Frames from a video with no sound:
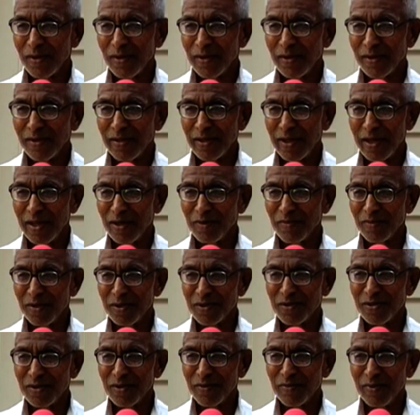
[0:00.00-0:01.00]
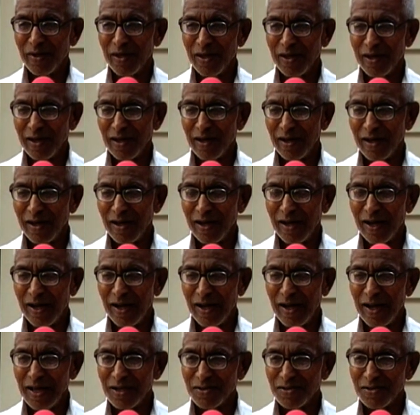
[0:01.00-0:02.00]
There must be
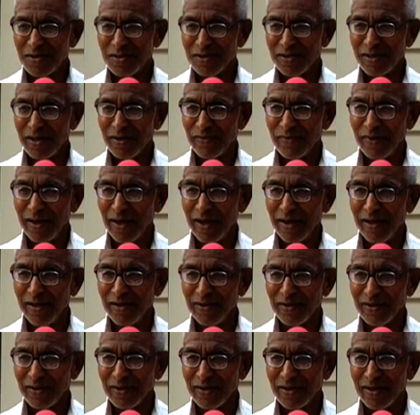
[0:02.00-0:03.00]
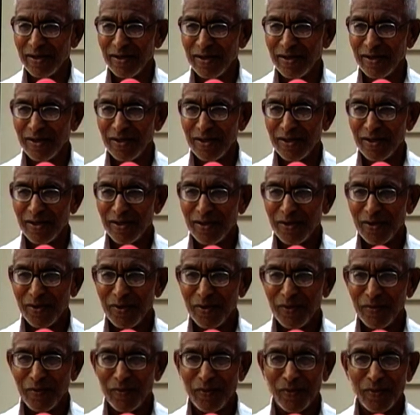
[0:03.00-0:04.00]
less suffering,
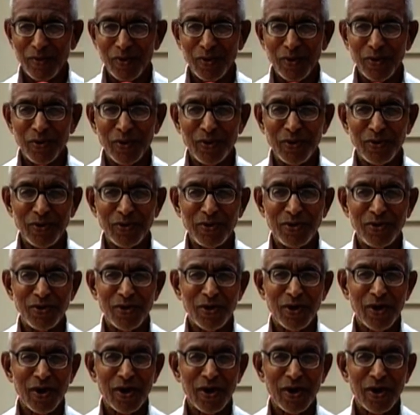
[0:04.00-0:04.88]
more joy,